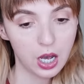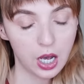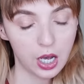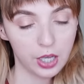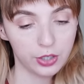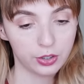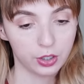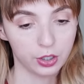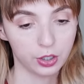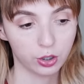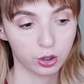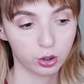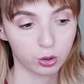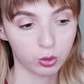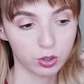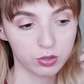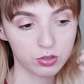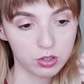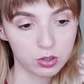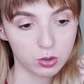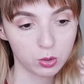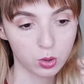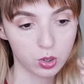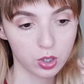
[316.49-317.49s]
other
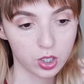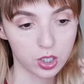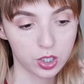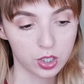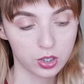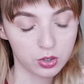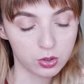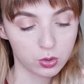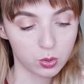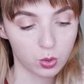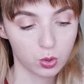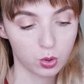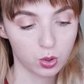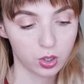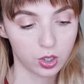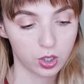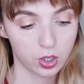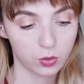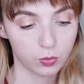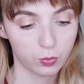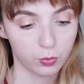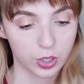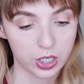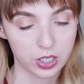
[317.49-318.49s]
thrift stores
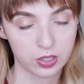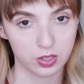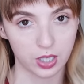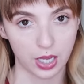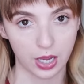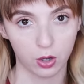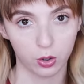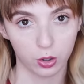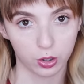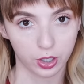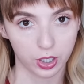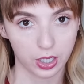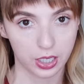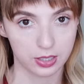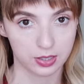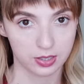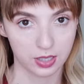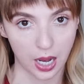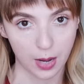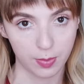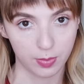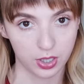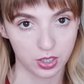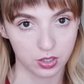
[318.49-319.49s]
or resale or
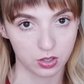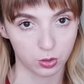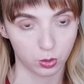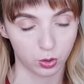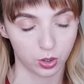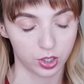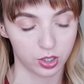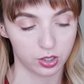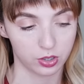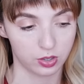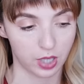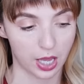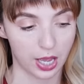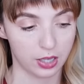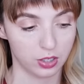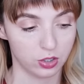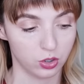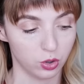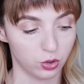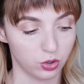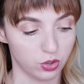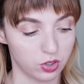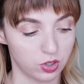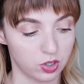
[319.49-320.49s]
consignment stores
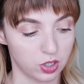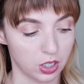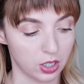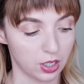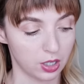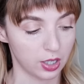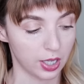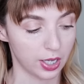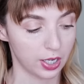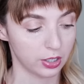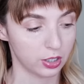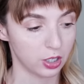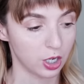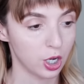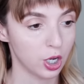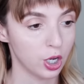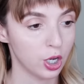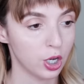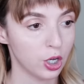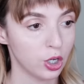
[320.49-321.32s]
and you'll see like